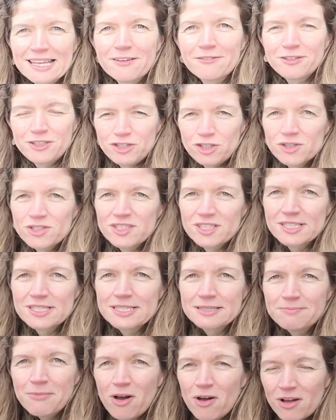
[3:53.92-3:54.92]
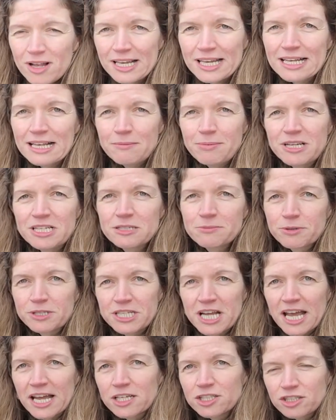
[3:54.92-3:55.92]
give just a small little bit of
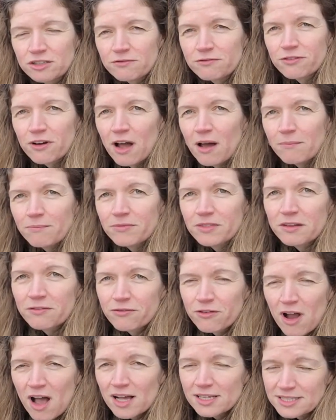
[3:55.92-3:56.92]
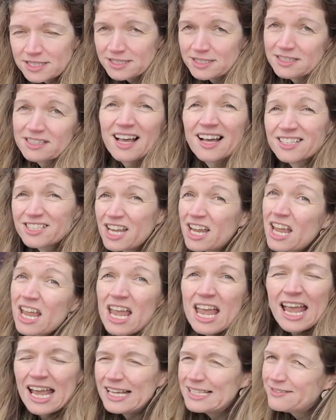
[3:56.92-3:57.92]
protection from the frost that
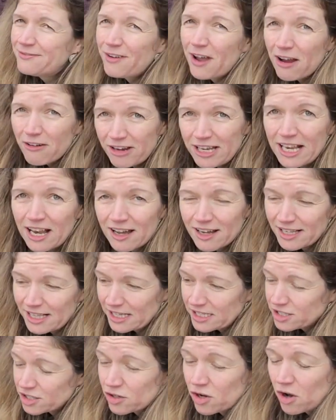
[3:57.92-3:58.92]
is very likely to